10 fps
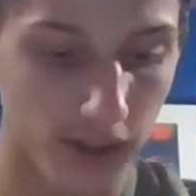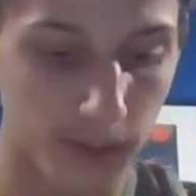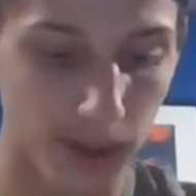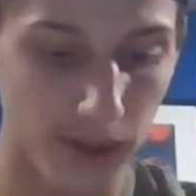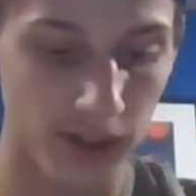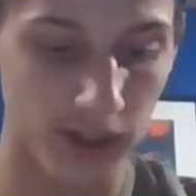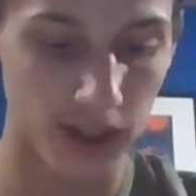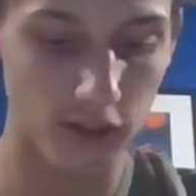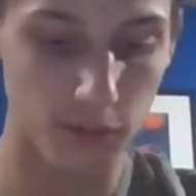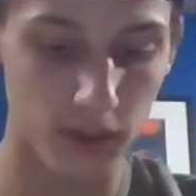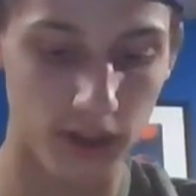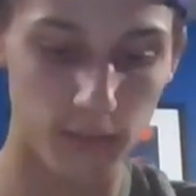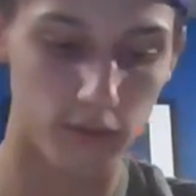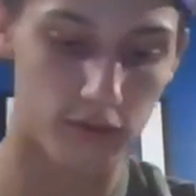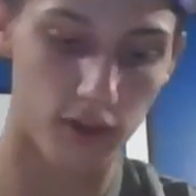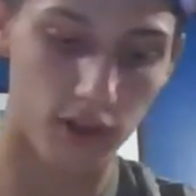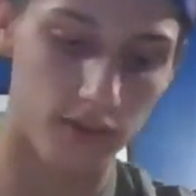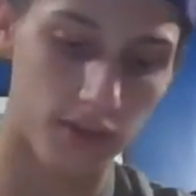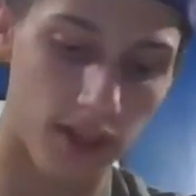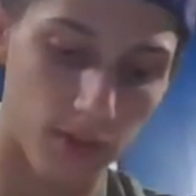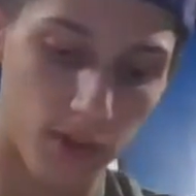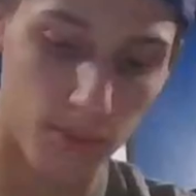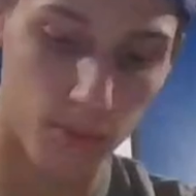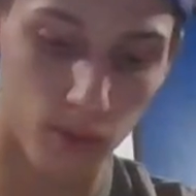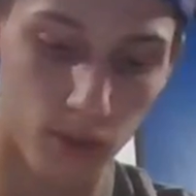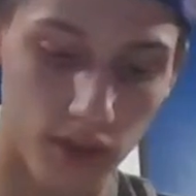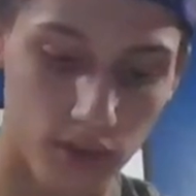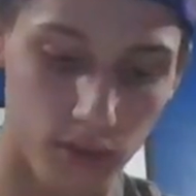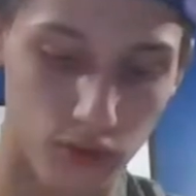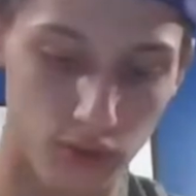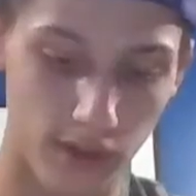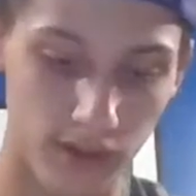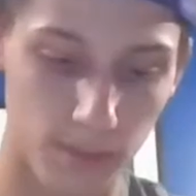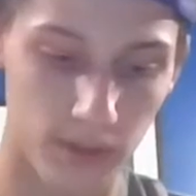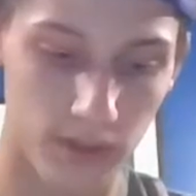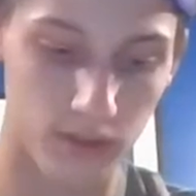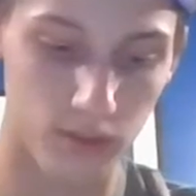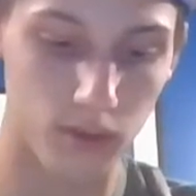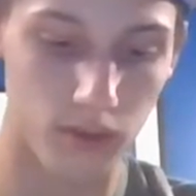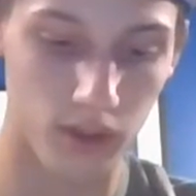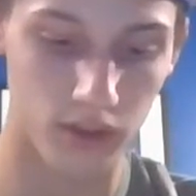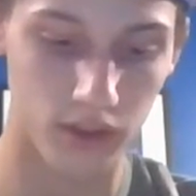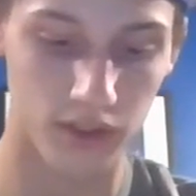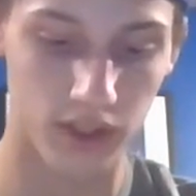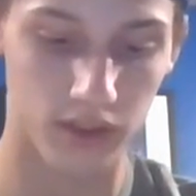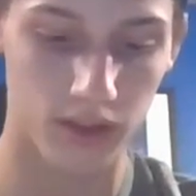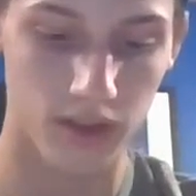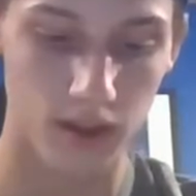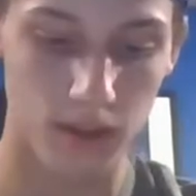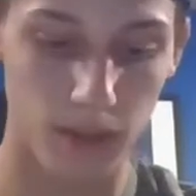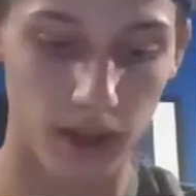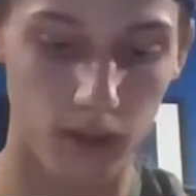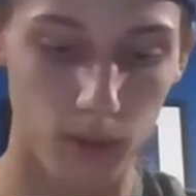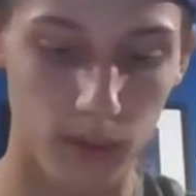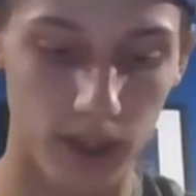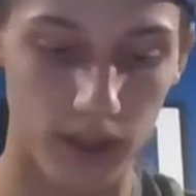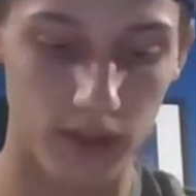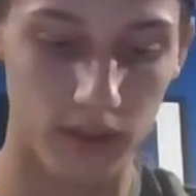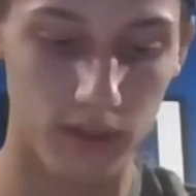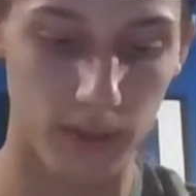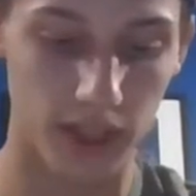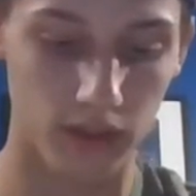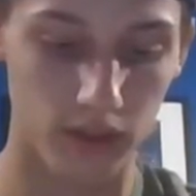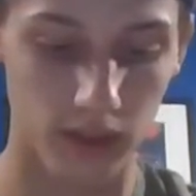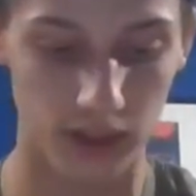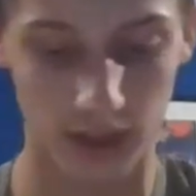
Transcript: You might think I was pretty dumb for falling for that one, but Roderick was dressed up in his school clothes and set my alarm ahead to make it look like